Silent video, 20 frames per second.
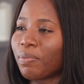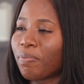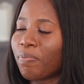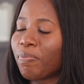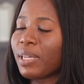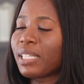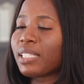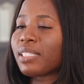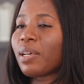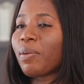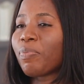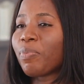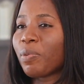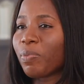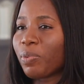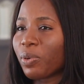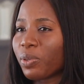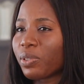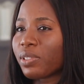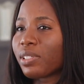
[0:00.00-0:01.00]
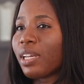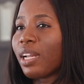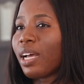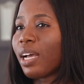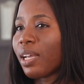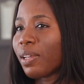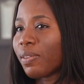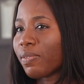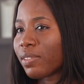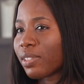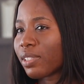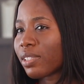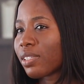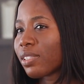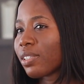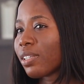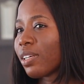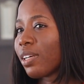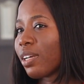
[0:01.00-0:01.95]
better people's lives.